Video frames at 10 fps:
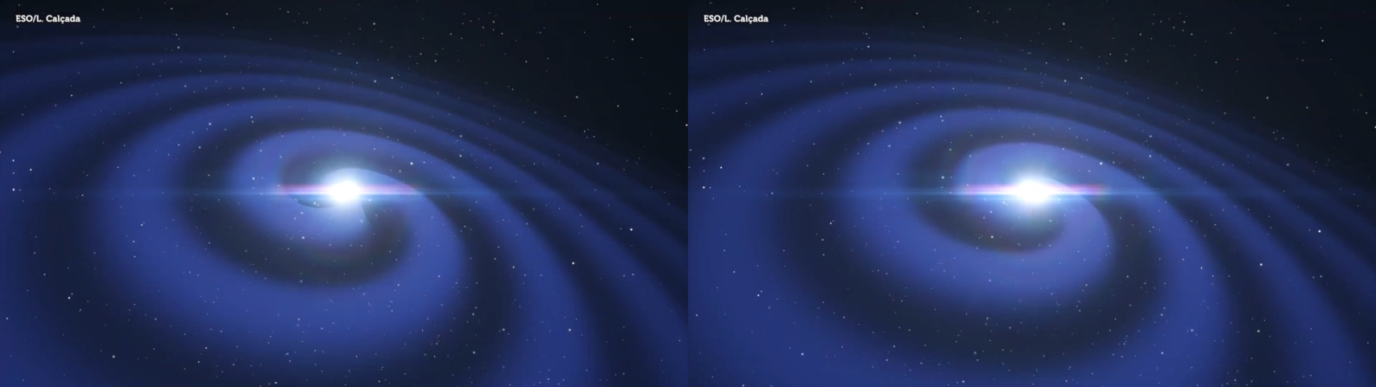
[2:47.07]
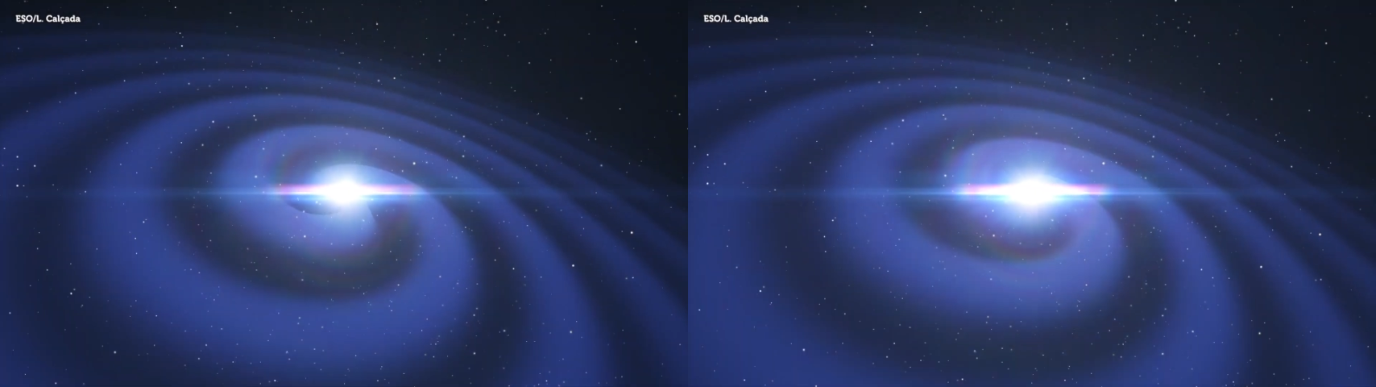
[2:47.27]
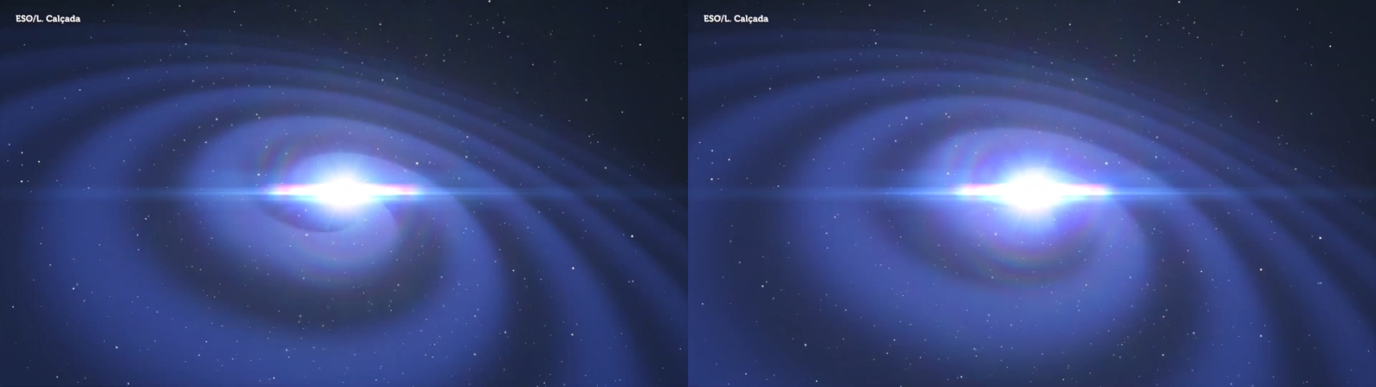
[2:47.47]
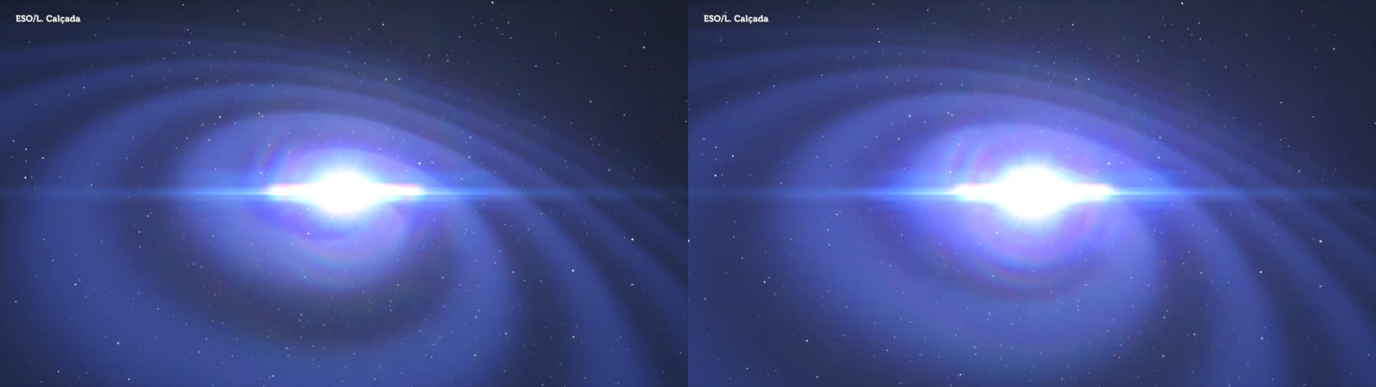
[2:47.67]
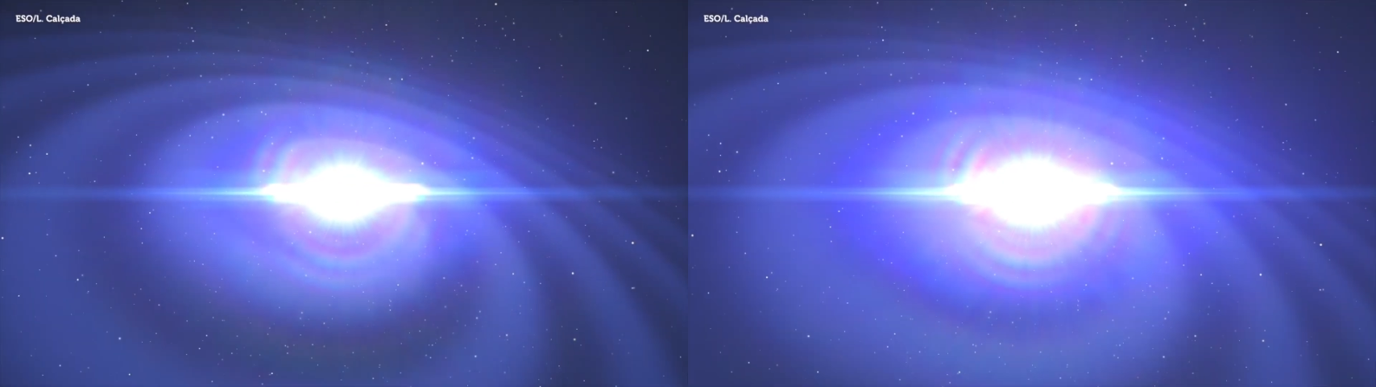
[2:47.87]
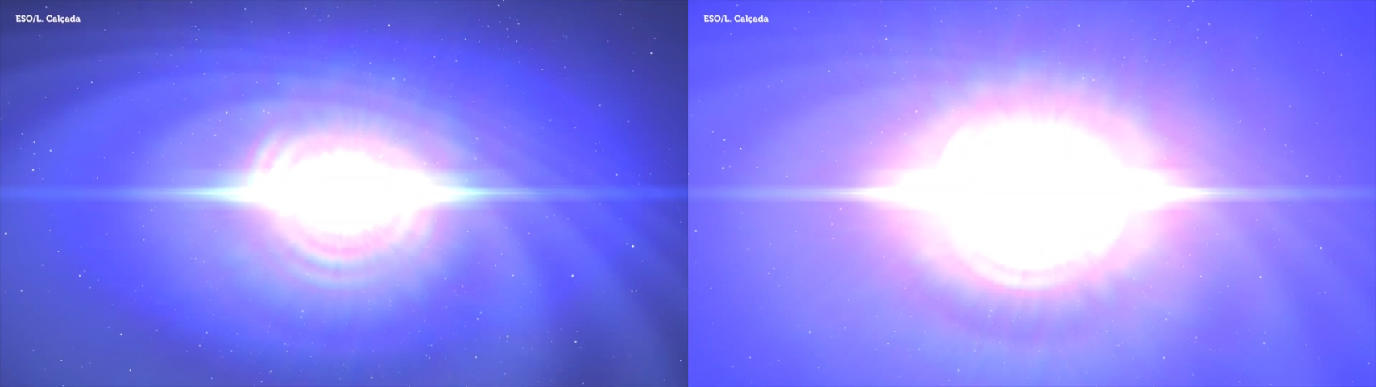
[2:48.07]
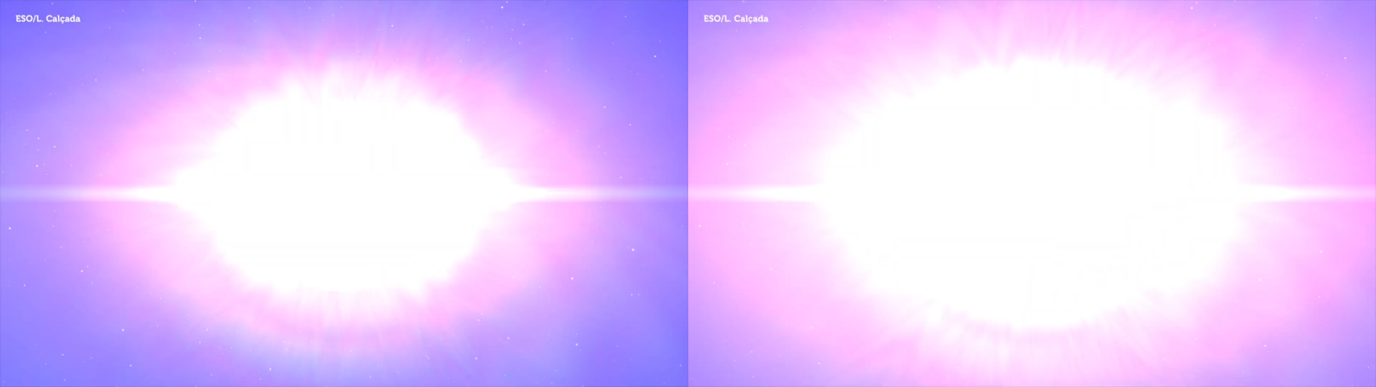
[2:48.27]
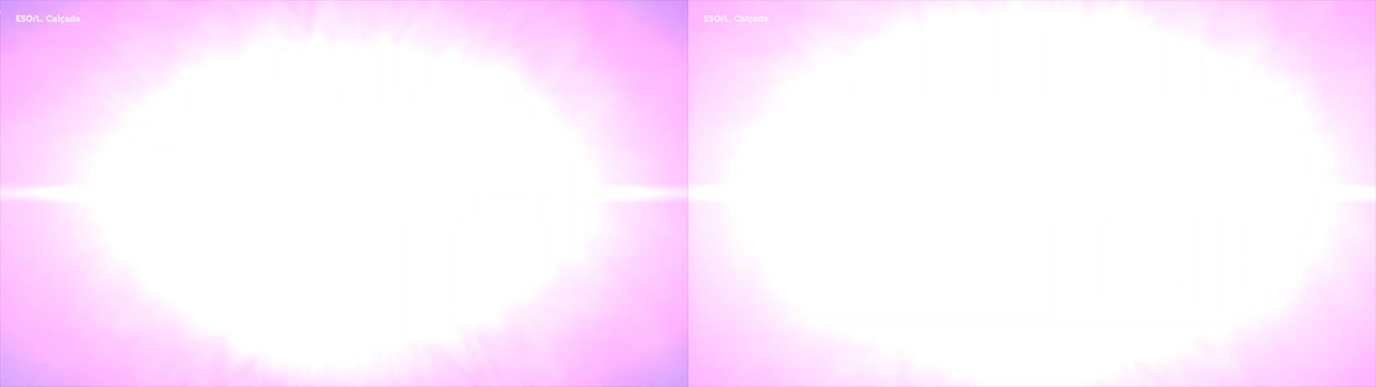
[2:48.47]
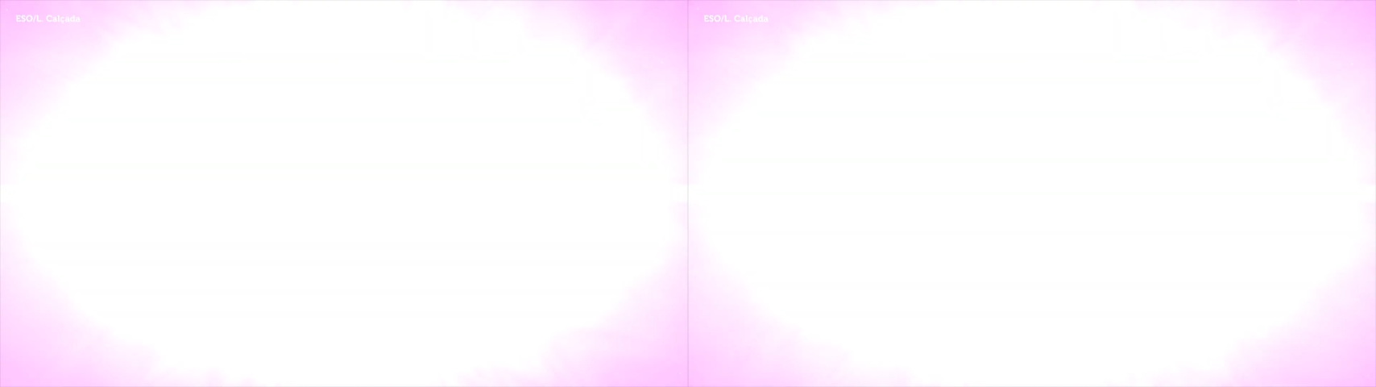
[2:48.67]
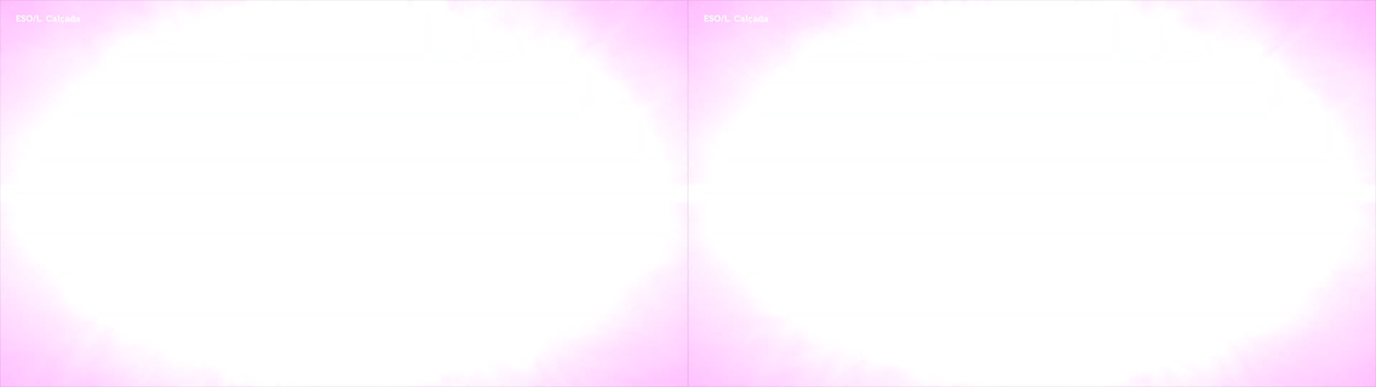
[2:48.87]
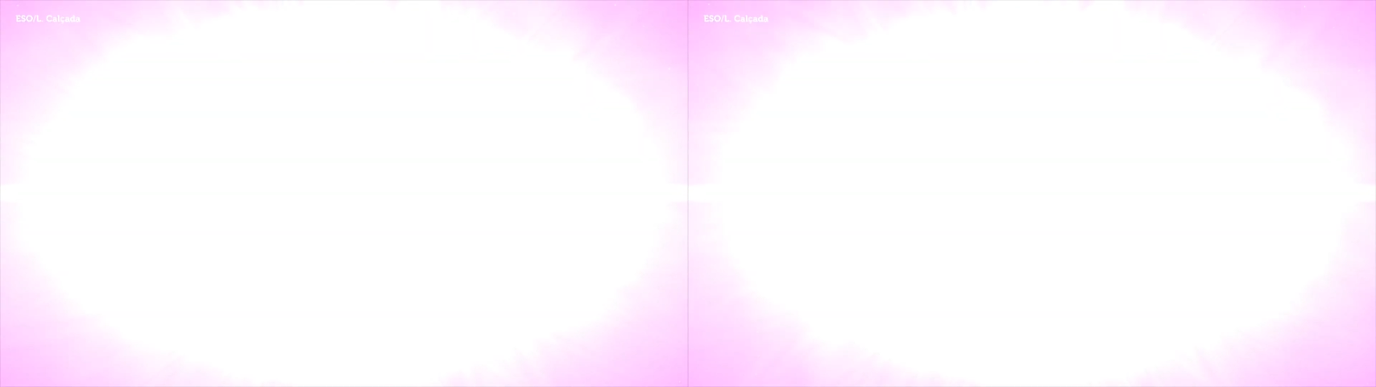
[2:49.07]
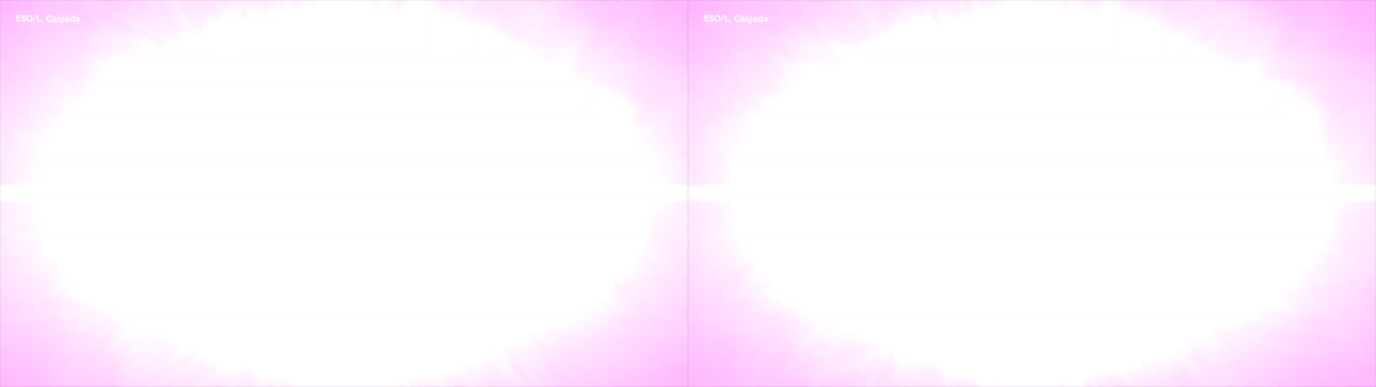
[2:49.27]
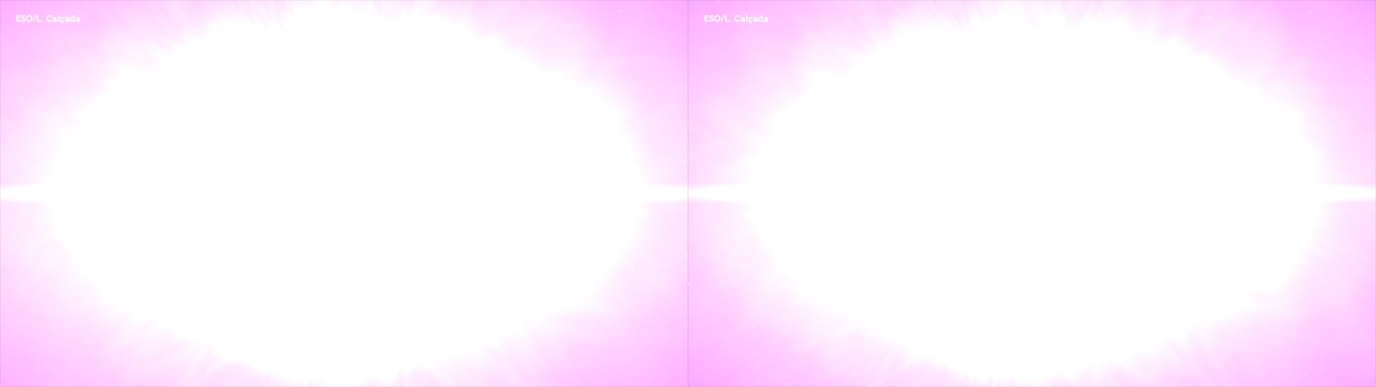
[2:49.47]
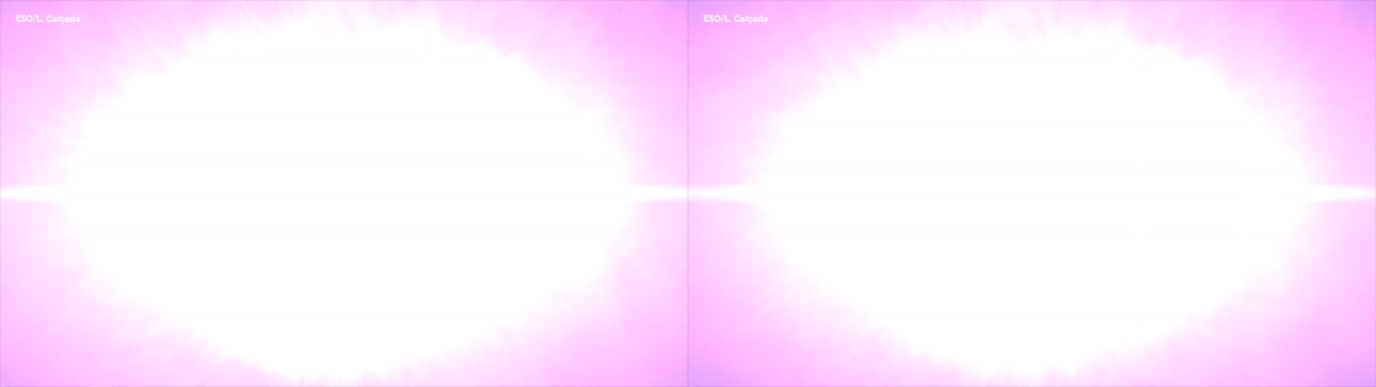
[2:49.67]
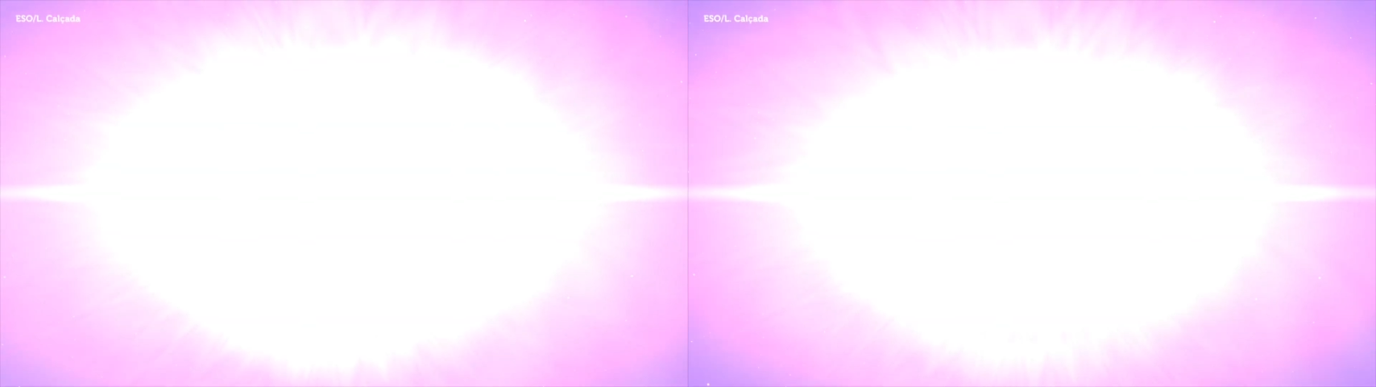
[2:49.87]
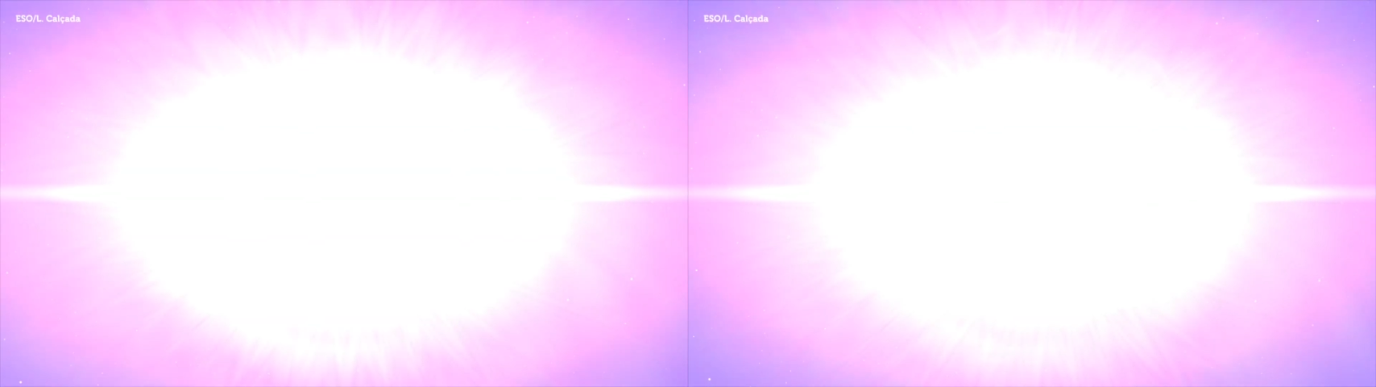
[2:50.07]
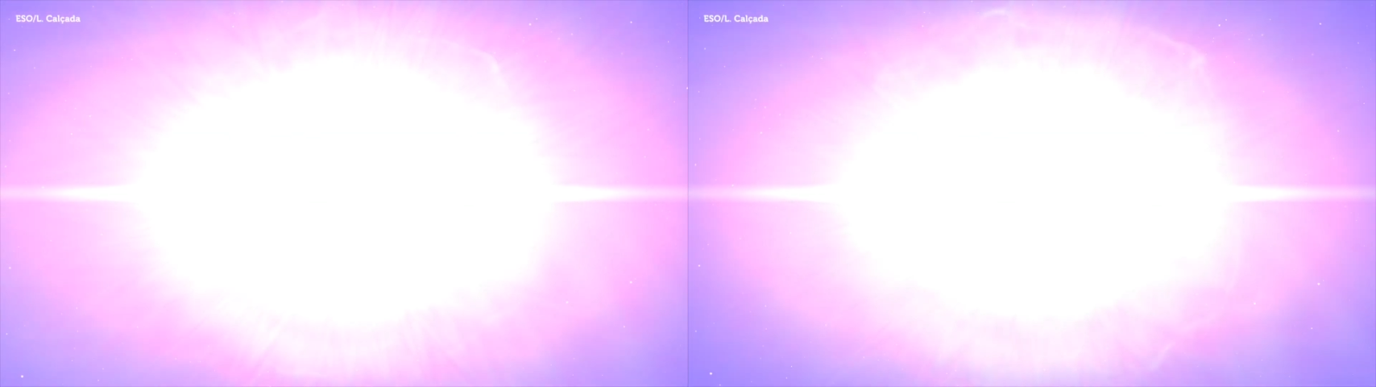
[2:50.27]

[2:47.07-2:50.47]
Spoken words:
Nobody's mouth can be seen.